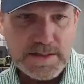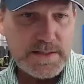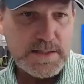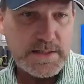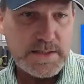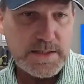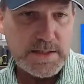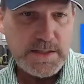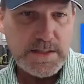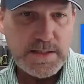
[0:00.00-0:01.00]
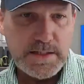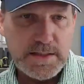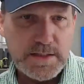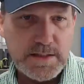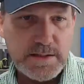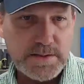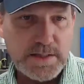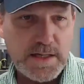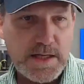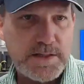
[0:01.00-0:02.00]
Let's see here.
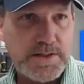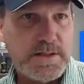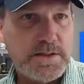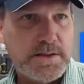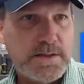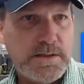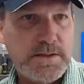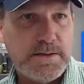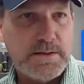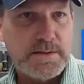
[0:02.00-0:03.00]
That is done.